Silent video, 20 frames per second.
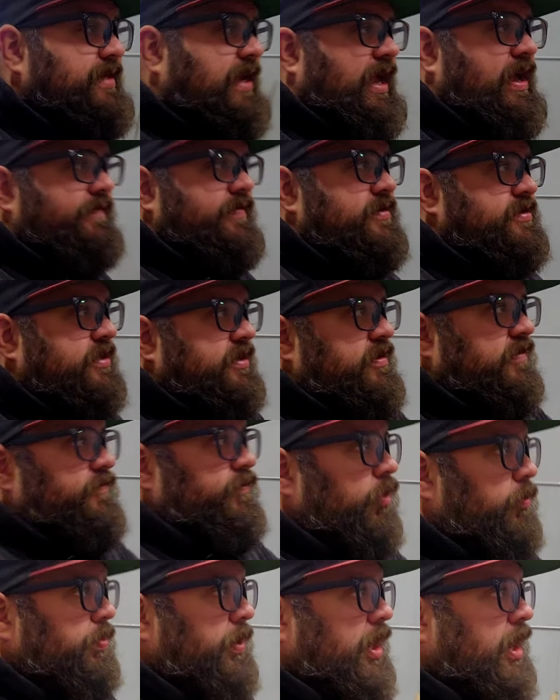canvas than a
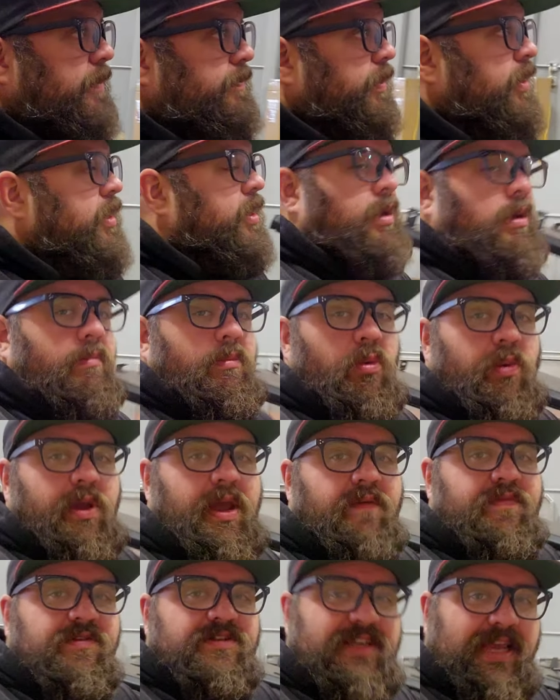full pop, but we
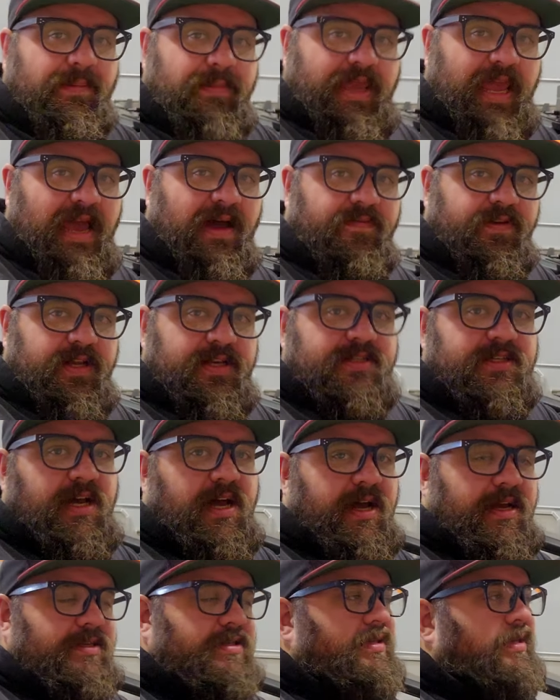have the same cavity
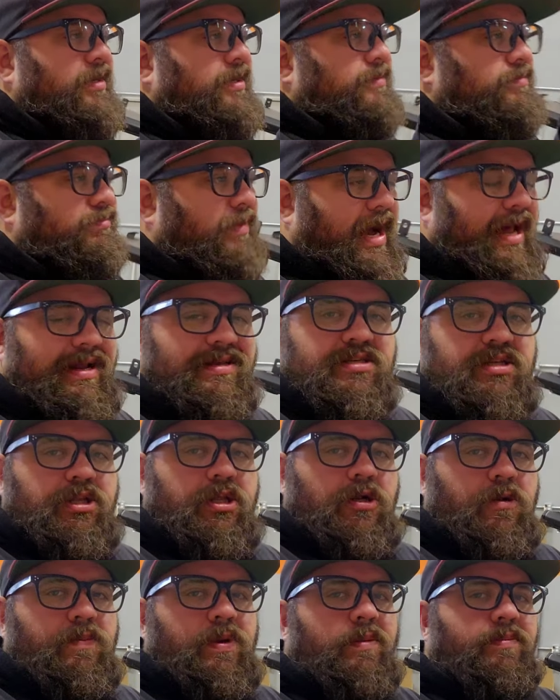size, minus a
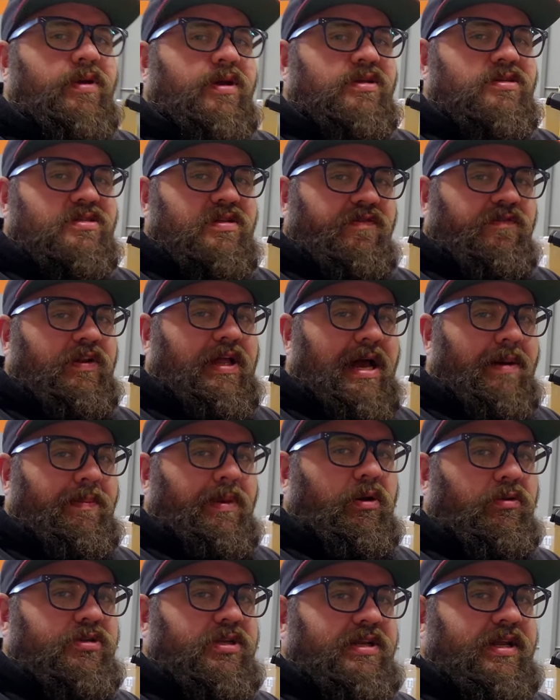little bit because of the flat
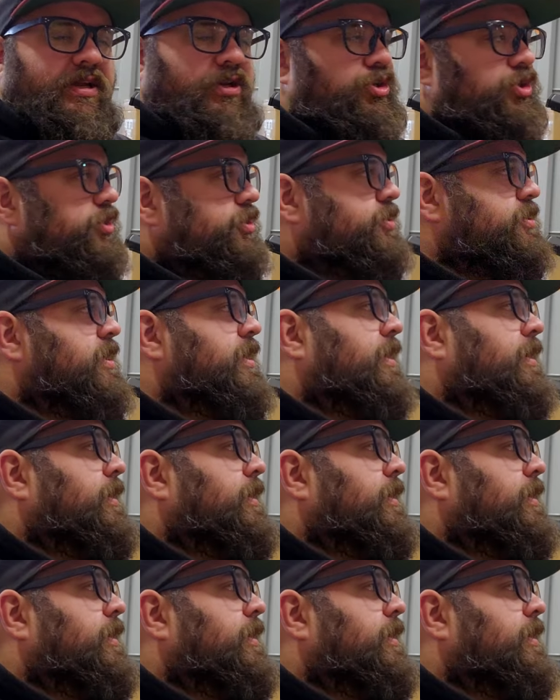mounted hinges.